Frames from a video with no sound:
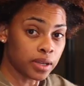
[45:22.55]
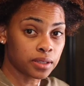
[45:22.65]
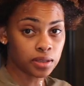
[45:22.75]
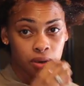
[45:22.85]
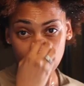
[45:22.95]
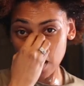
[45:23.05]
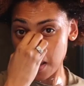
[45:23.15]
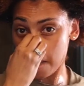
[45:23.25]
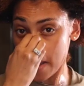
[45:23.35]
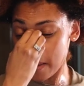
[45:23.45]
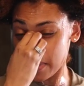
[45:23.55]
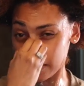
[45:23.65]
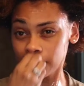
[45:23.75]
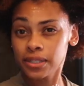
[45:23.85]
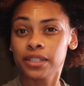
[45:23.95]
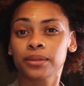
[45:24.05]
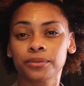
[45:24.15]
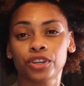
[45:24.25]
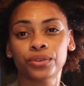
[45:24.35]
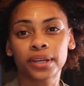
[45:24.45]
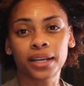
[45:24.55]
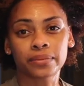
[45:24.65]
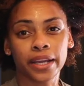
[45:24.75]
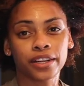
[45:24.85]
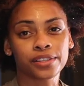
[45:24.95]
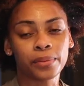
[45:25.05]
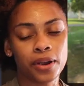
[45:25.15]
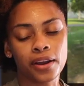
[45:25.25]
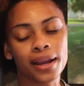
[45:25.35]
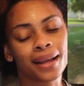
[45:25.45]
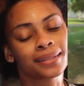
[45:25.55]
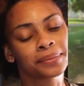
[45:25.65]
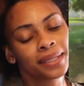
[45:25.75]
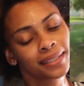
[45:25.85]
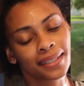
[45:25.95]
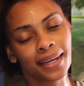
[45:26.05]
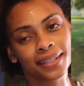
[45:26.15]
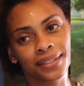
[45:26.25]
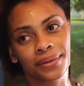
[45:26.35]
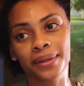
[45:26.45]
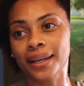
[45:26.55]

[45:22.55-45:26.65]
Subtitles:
right, so I'll probably end up showing you guys my hair tomorrow. I got some things I gotta deal with.